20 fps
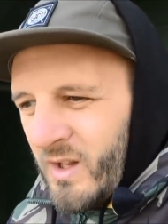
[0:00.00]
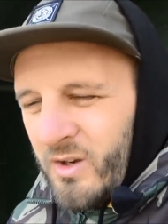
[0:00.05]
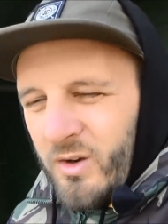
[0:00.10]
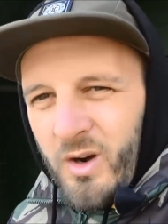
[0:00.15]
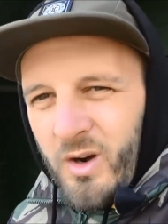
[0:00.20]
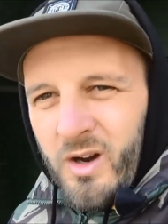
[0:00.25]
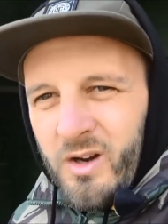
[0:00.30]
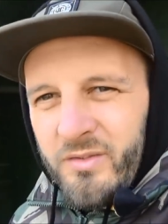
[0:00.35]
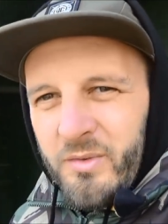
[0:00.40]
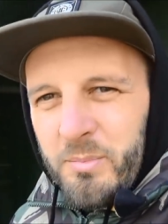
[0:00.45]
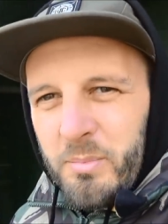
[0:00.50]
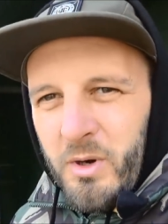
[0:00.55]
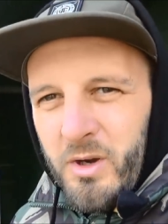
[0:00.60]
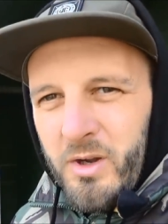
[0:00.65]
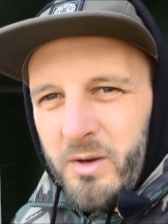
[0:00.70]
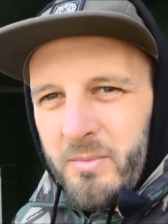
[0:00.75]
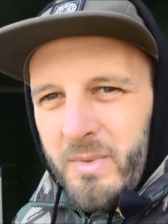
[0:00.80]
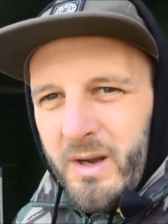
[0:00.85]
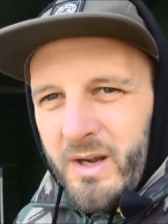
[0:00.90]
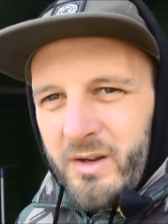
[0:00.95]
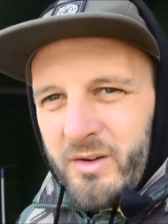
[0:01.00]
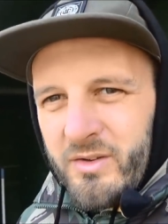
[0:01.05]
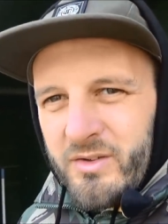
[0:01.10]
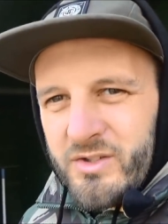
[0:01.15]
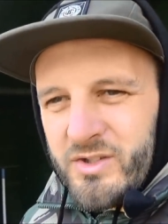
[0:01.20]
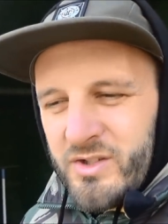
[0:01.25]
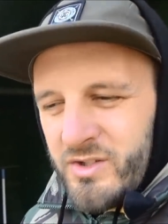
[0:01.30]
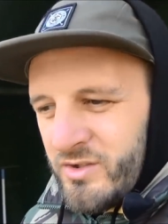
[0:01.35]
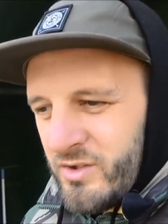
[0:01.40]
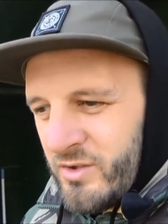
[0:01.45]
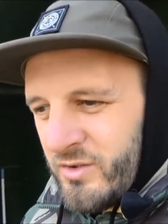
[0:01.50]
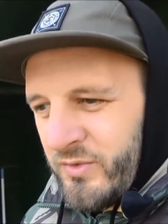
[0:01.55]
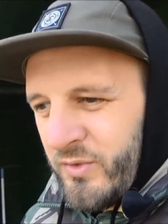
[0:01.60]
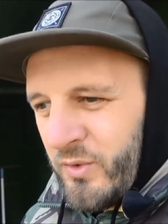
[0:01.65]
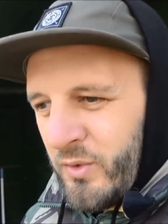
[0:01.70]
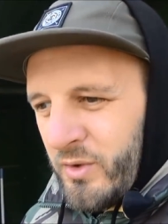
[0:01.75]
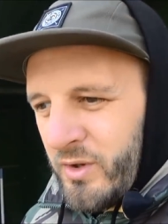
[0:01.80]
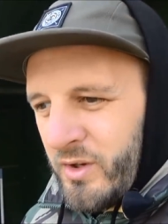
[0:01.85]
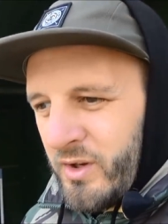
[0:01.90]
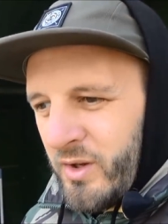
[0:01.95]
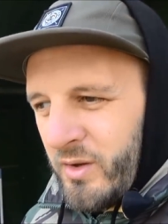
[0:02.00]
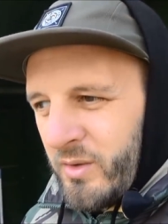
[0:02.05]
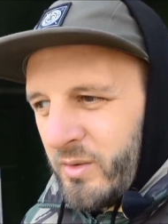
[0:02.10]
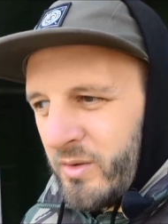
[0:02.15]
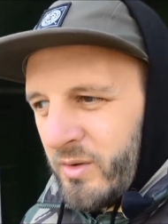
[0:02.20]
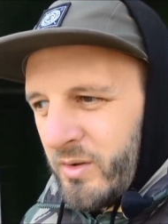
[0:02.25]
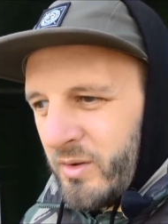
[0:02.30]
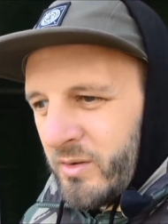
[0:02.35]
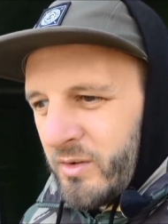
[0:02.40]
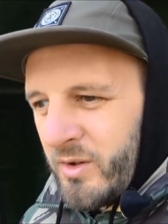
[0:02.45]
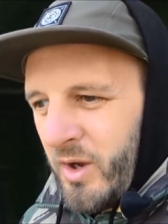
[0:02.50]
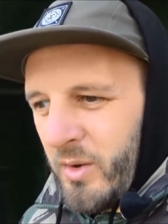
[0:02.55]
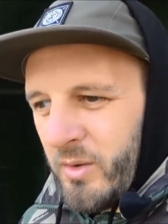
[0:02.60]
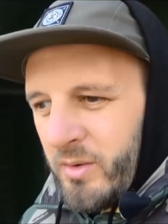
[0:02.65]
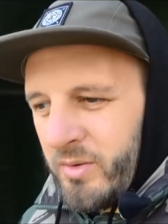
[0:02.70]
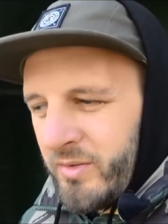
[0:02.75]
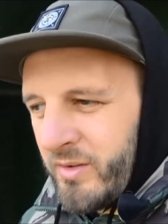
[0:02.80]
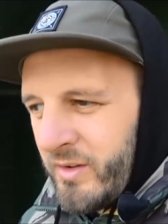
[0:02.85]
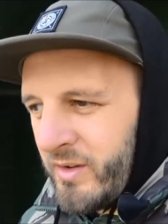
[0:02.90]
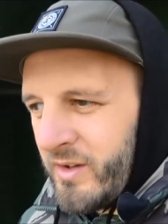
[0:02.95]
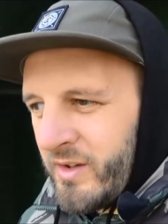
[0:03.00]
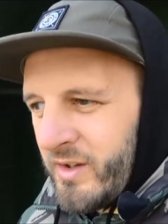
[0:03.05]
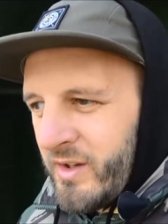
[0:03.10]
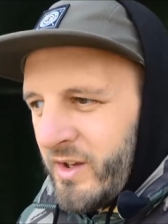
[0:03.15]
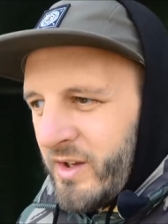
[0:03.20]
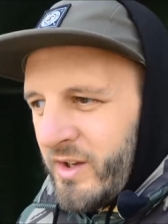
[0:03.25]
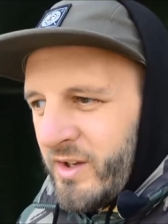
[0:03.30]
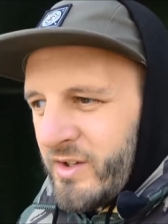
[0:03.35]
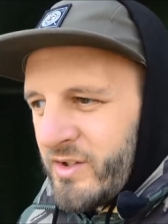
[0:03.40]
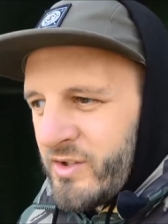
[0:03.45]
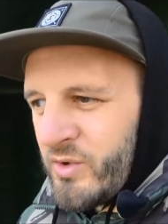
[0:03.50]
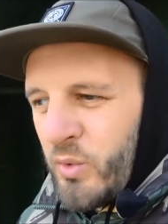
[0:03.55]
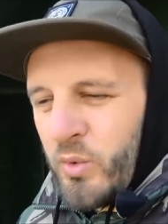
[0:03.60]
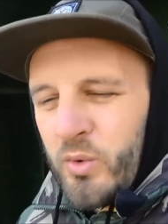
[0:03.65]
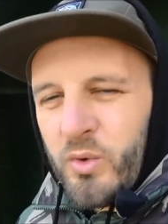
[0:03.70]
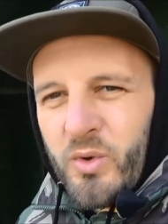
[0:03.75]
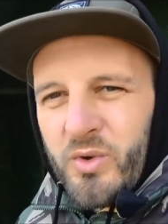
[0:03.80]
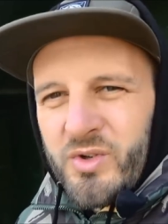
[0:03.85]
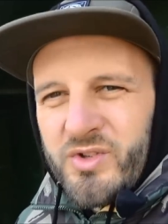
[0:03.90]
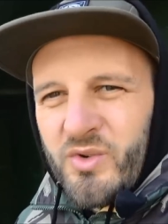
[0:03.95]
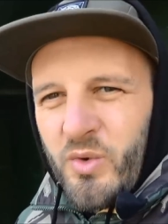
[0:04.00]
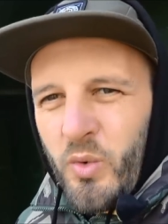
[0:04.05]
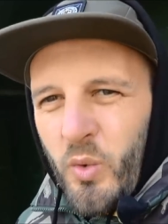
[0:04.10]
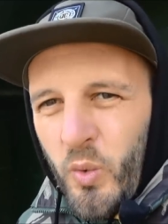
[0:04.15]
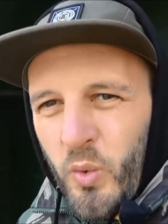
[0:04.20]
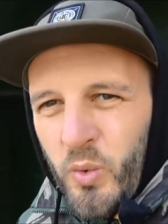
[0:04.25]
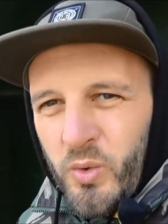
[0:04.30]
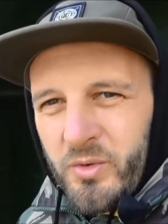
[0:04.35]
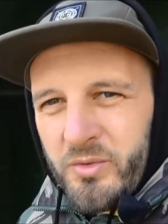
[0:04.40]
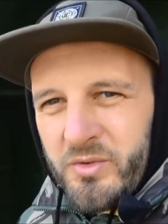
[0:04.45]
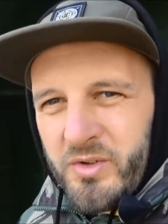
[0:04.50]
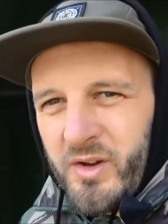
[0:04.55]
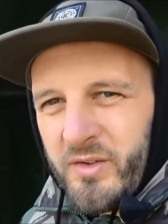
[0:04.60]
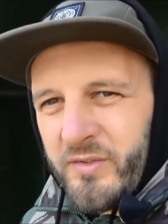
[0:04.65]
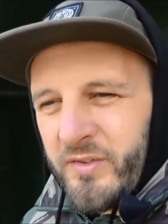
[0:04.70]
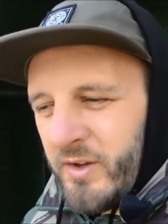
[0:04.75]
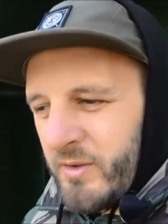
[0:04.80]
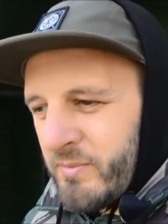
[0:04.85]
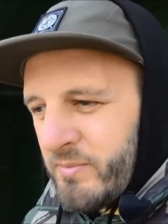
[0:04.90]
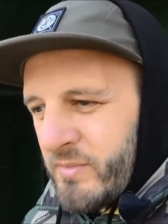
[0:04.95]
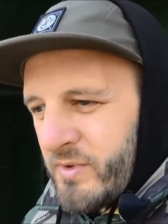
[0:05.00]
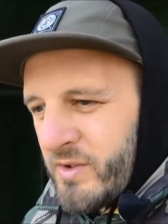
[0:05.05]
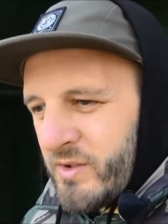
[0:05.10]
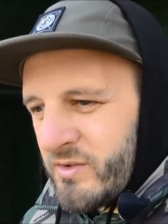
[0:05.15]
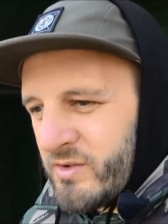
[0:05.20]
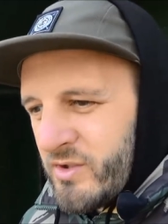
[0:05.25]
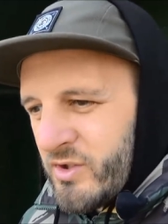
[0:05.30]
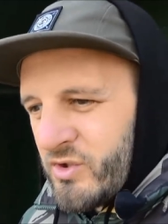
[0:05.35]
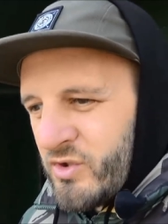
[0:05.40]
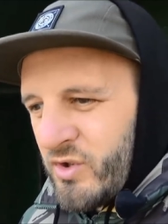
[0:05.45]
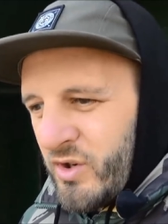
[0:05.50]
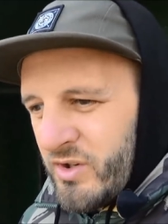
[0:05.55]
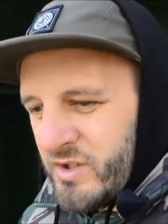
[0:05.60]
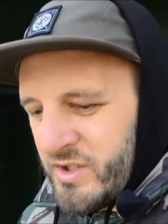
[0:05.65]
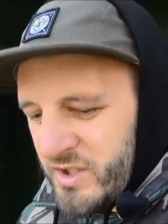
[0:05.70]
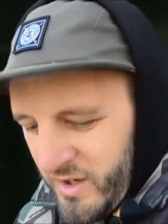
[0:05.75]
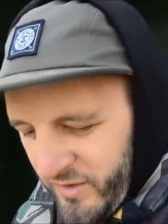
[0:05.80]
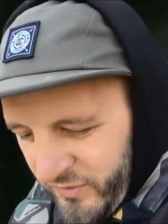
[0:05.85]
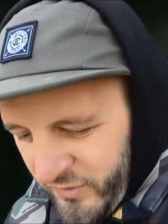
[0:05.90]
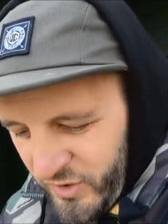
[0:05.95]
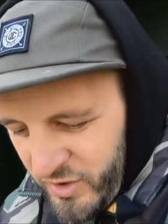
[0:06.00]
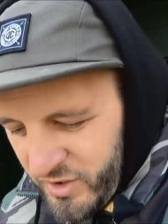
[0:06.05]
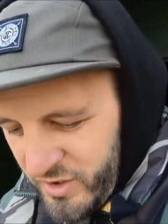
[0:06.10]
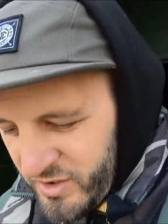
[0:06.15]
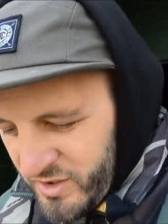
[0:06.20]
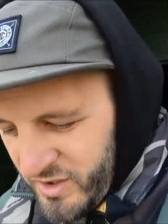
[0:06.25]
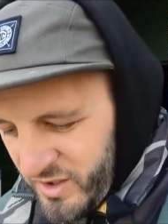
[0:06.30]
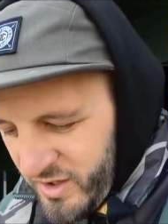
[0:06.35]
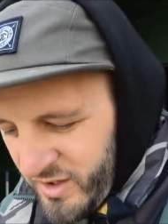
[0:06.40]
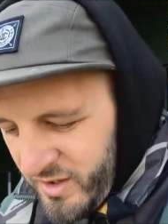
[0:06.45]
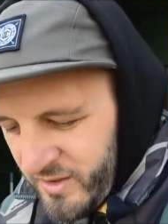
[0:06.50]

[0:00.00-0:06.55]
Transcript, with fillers: got half a pint of maggots and just thought, you know, I'd go, it's all or nothing. Just try and see if I could